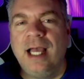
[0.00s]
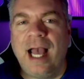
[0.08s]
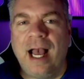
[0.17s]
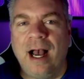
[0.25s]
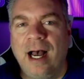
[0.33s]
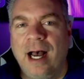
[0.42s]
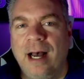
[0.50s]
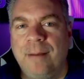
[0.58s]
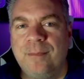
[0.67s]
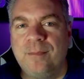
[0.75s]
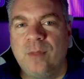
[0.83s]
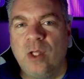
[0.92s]

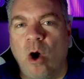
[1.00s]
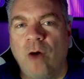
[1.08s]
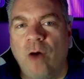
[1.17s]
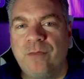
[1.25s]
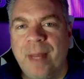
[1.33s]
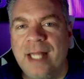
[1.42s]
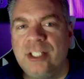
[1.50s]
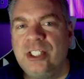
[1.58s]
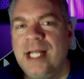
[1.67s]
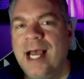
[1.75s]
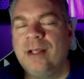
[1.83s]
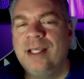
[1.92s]
off the bench
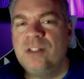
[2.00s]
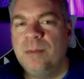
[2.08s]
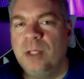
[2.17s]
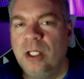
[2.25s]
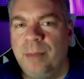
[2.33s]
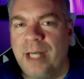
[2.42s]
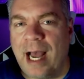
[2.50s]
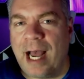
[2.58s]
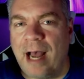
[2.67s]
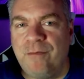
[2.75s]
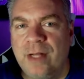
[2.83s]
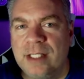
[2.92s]
now. Gives them a little bit of
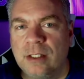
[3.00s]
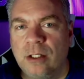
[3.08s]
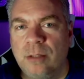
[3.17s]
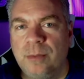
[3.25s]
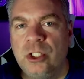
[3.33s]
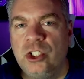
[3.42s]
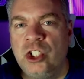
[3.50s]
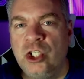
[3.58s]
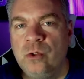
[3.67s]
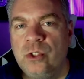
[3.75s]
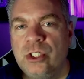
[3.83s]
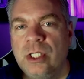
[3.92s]
offense, a little bit of
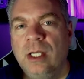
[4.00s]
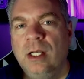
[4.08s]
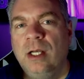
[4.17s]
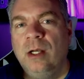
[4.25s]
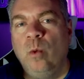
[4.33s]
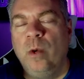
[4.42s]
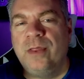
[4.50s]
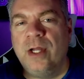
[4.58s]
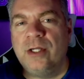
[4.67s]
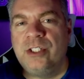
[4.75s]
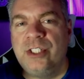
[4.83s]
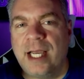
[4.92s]
juice with
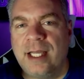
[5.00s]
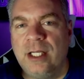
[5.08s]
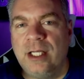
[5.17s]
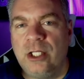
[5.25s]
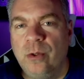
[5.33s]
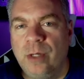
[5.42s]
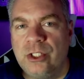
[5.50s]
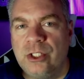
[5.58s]
their second unit.